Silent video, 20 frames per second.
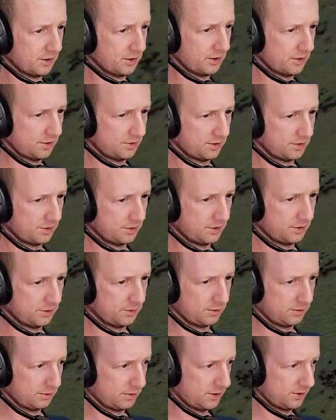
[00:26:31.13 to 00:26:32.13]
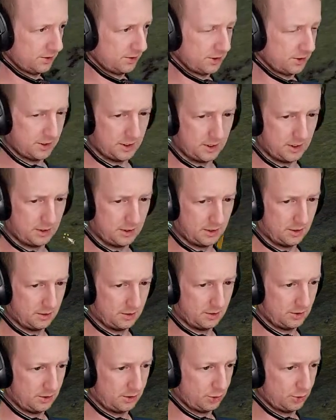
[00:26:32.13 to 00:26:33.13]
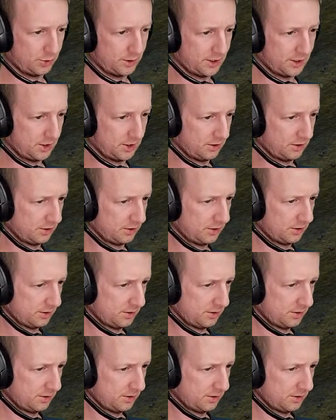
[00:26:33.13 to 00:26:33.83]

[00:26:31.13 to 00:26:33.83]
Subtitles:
So where's our healing situation?